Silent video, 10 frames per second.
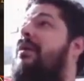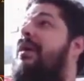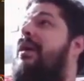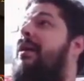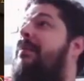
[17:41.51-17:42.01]

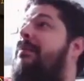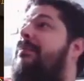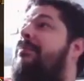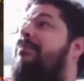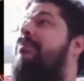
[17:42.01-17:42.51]

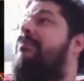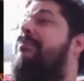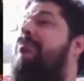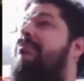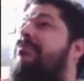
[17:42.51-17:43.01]

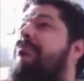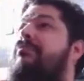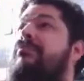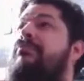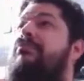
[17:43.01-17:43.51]

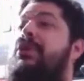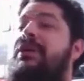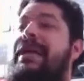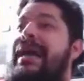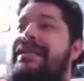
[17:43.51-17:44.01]

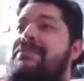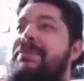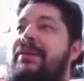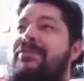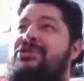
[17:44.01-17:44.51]
But yeah, it's a
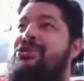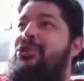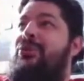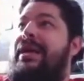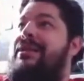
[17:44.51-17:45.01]
bit of a
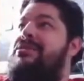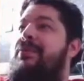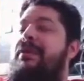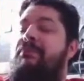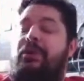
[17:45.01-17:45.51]
to-do to get to it.